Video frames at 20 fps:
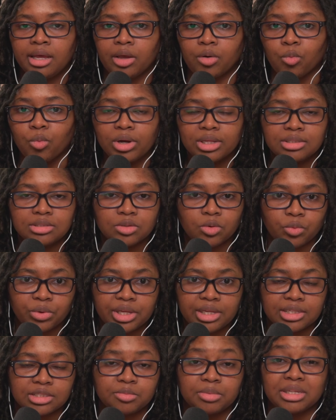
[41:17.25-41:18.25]
And once a
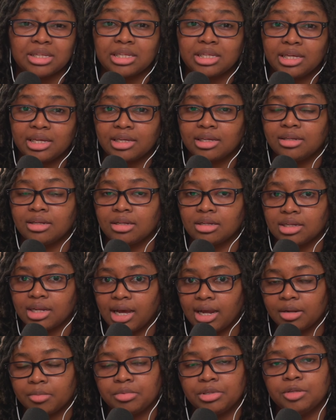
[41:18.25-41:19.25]
week has been kicking a
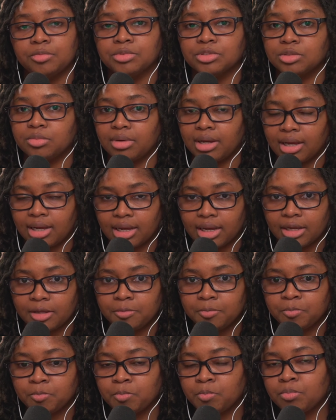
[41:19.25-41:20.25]
lot of people's
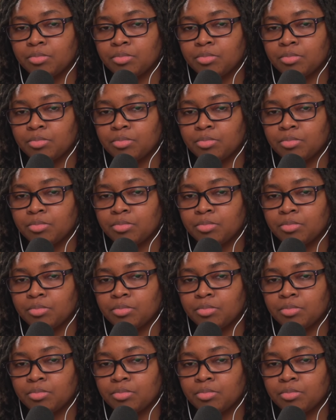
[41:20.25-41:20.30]
behind,